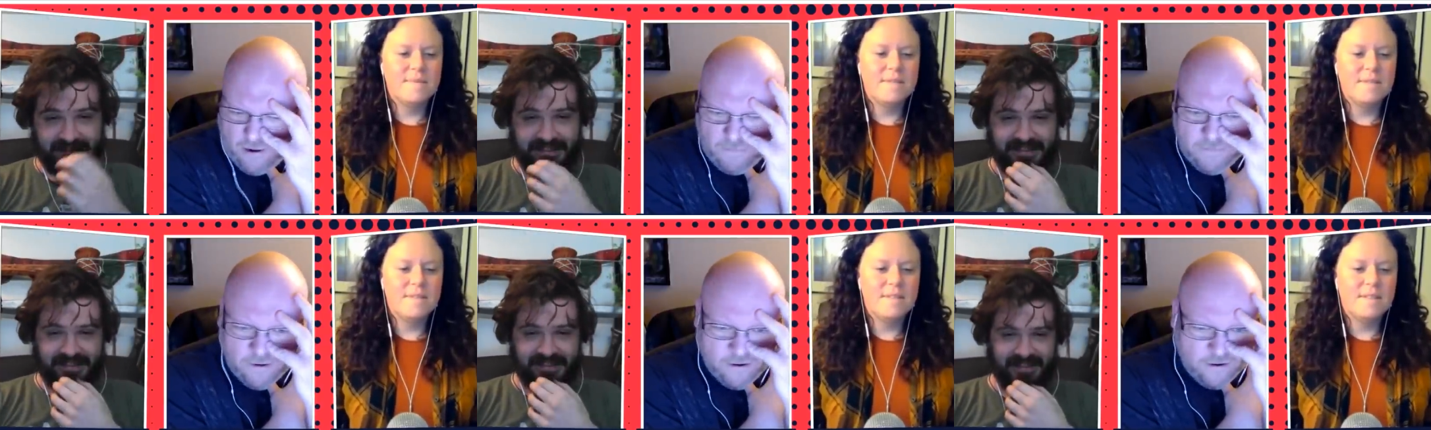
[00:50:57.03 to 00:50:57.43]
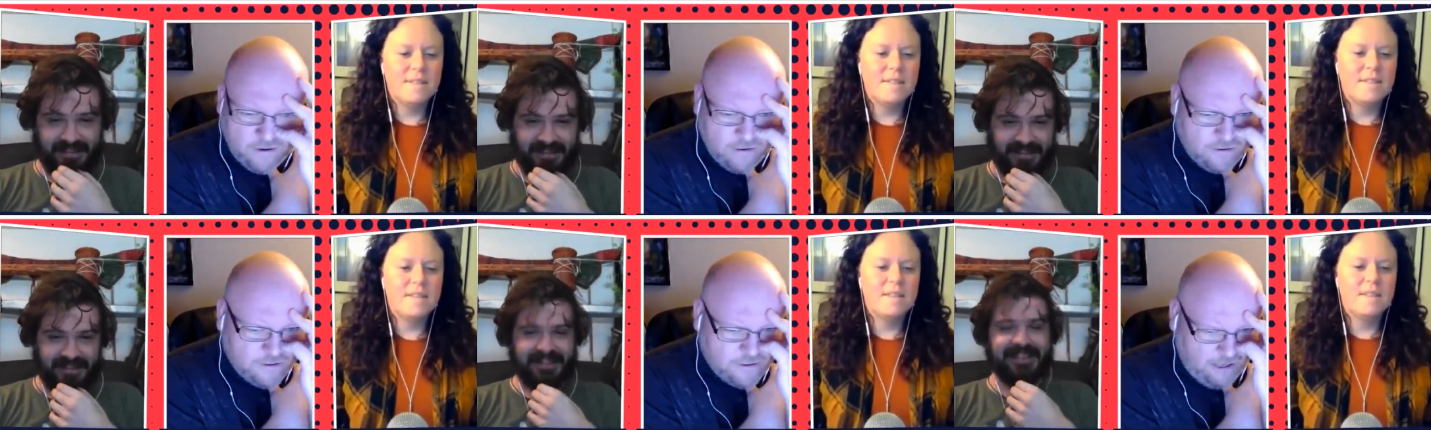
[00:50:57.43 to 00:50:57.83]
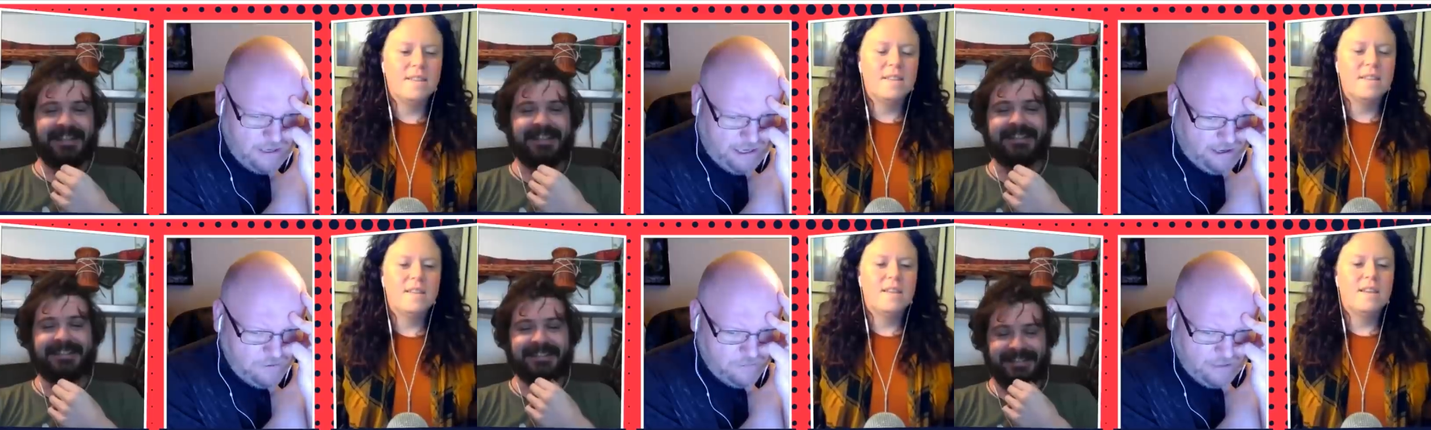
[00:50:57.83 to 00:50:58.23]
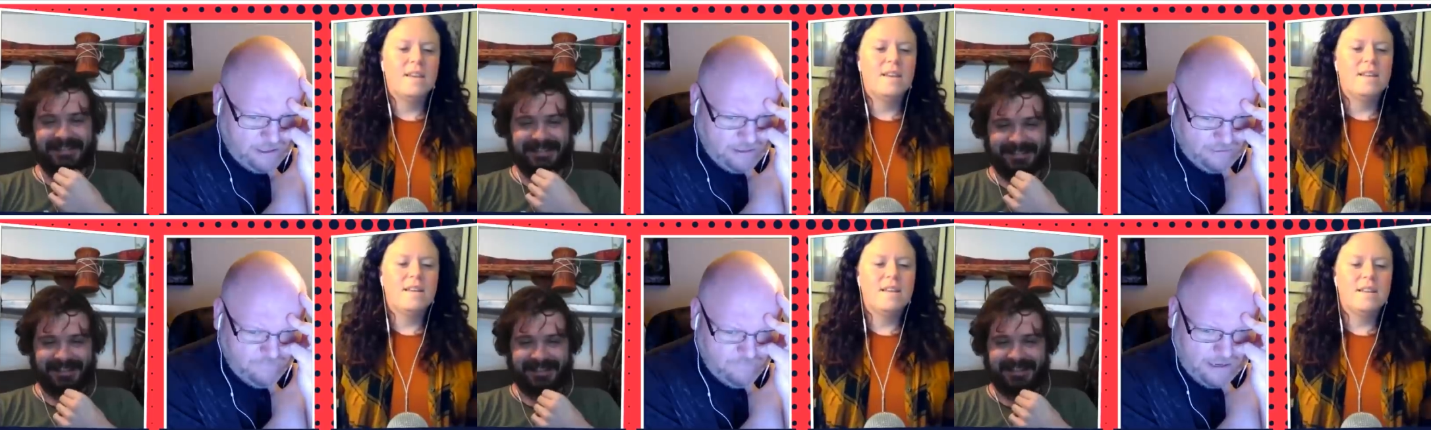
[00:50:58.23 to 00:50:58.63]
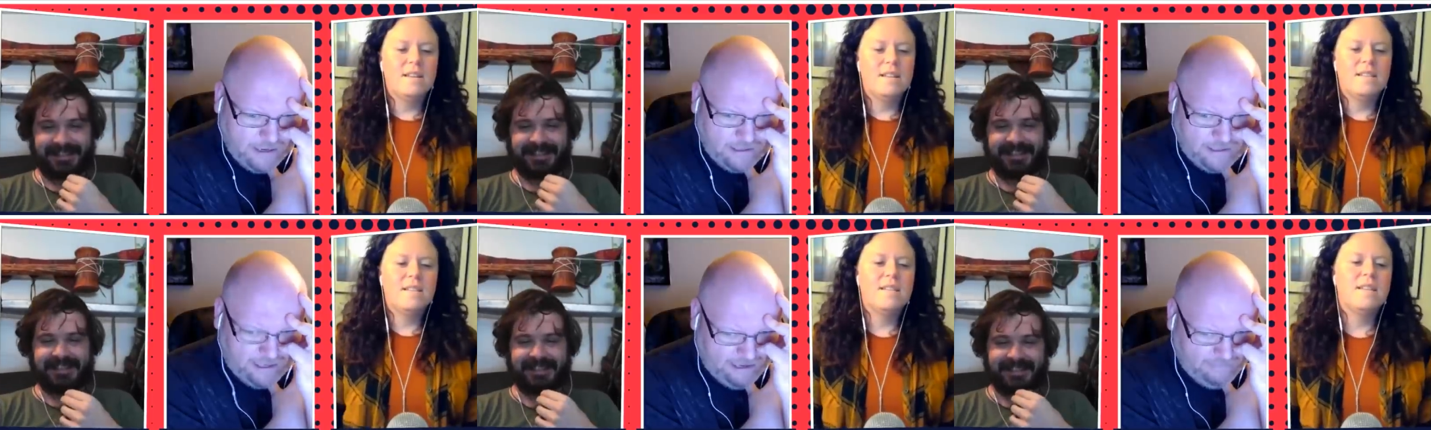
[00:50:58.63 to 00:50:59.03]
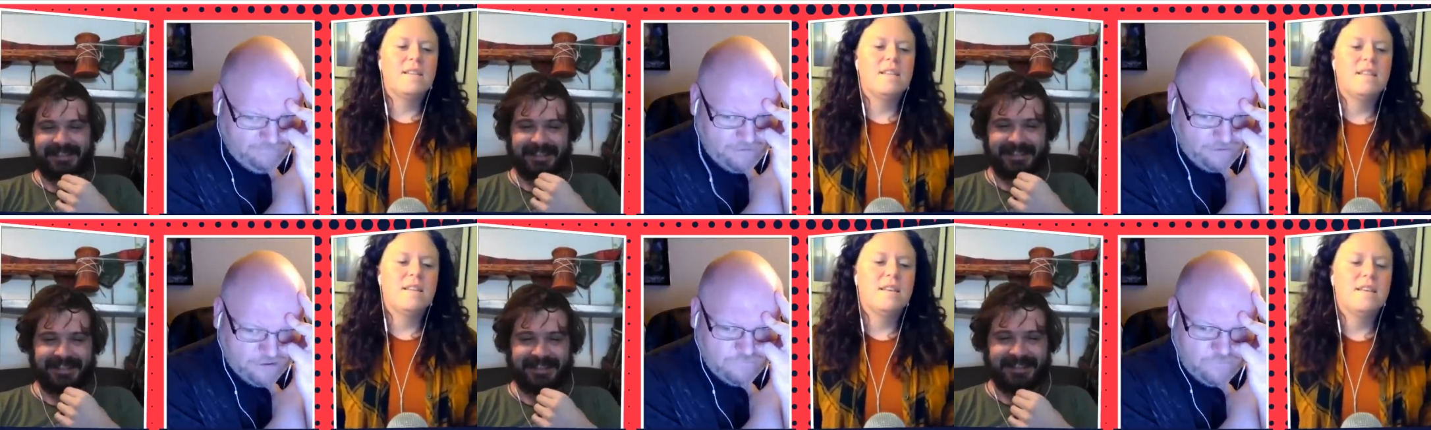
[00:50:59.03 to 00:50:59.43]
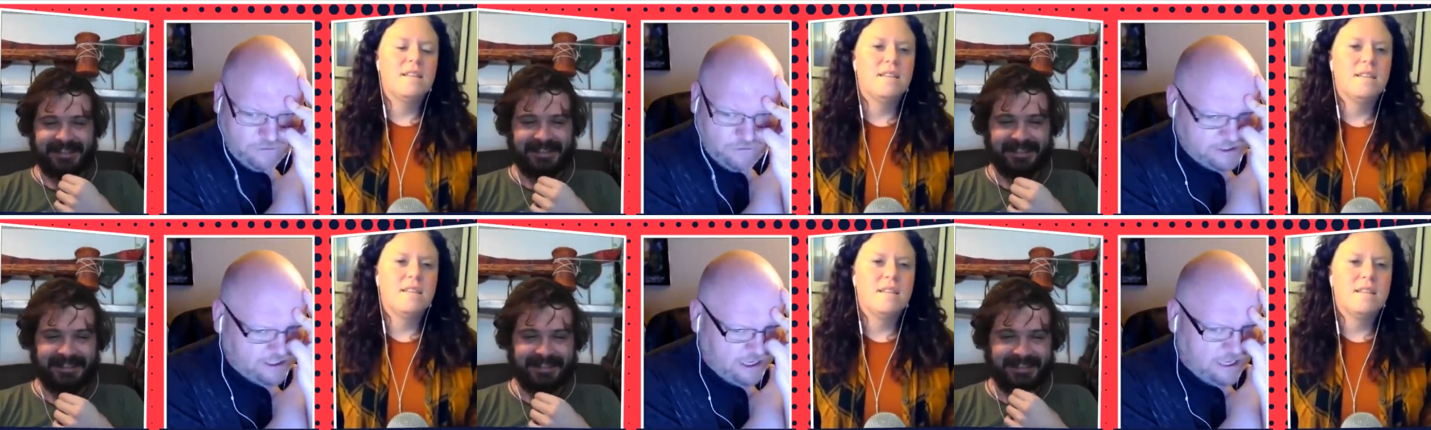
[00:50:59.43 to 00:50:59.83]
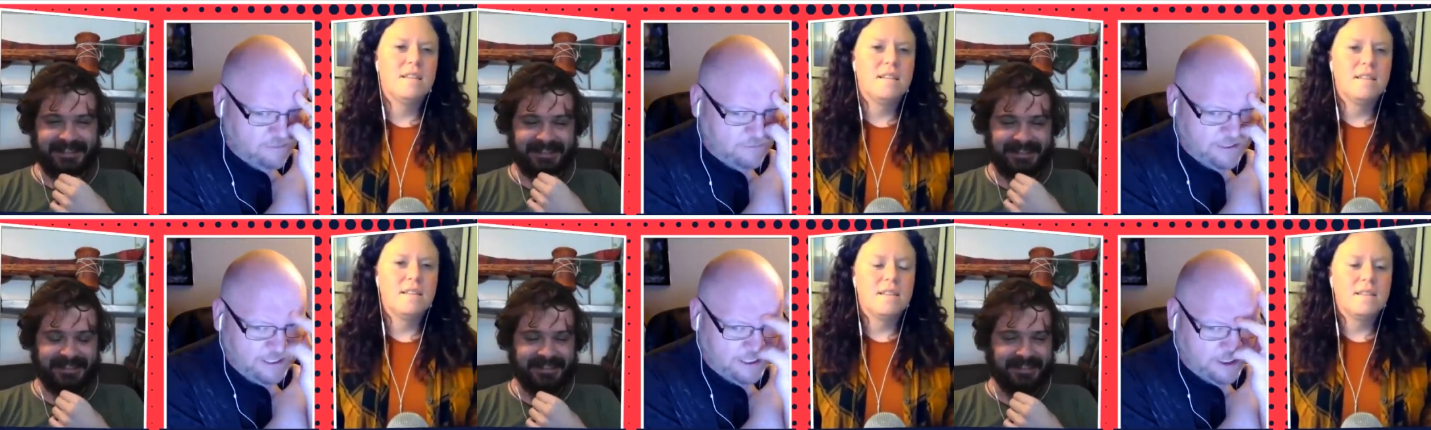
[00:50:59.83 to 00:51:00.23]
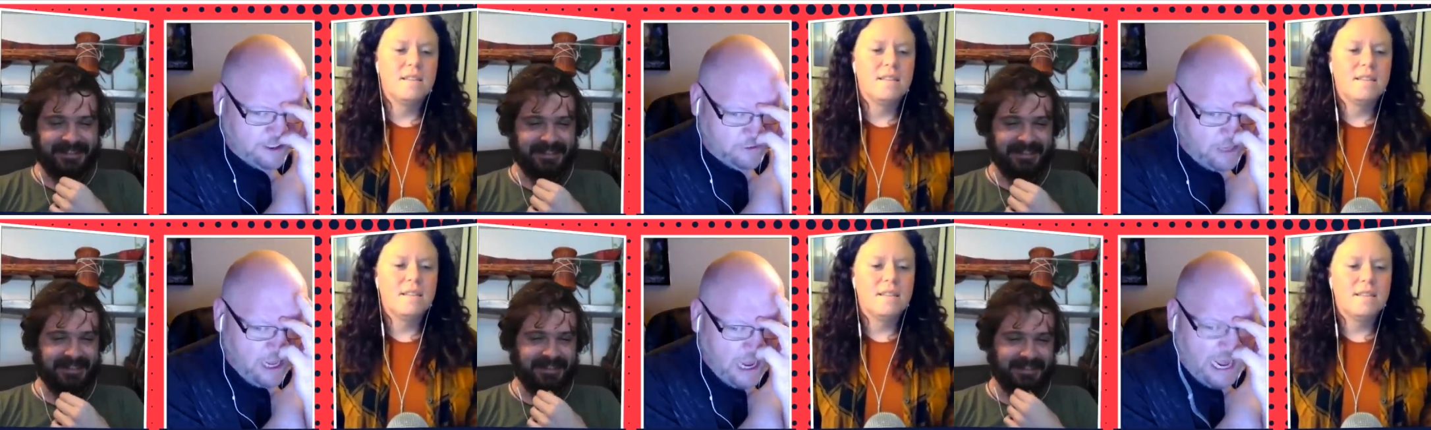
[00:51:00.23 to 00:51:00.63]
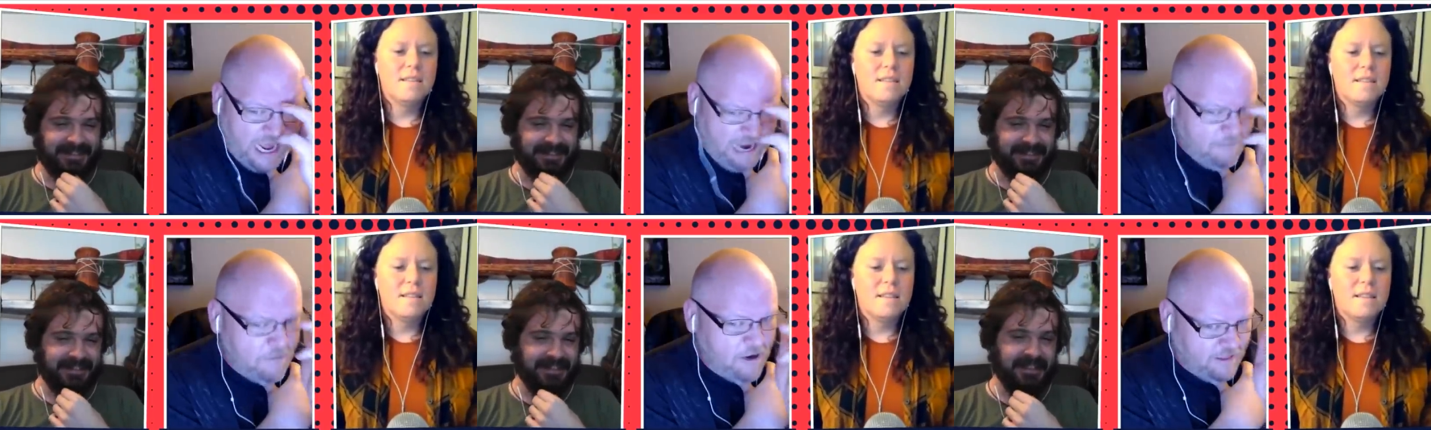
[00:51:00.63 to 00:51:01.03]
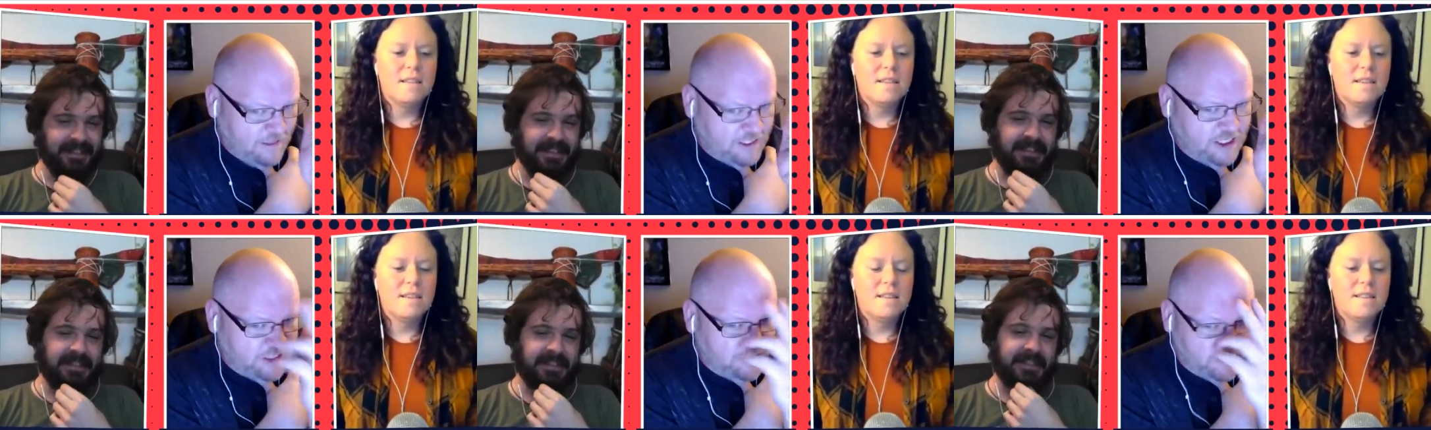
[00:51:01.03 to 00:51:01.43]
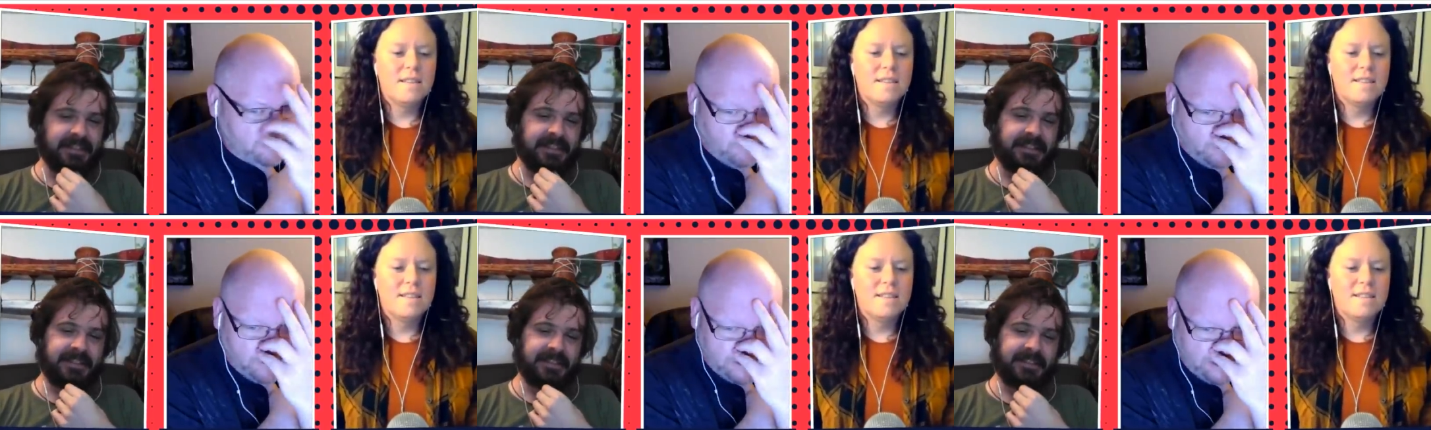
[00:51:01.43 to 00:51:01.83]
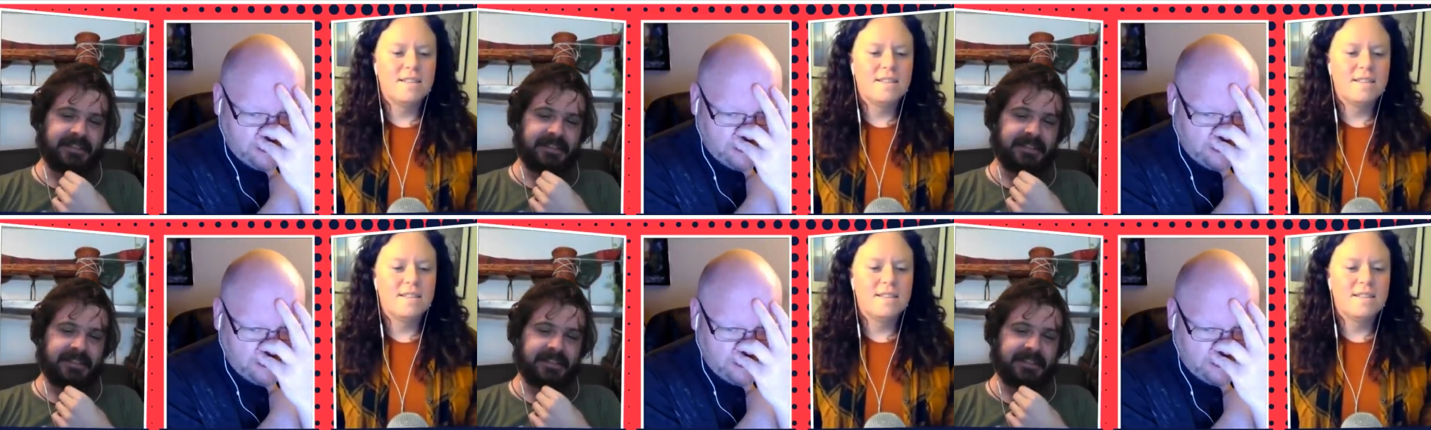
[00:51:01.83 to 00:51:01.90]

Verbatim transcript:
Speaker 1: Mom? So how do I live my life to its fullest goth potential? I put on the Sisters of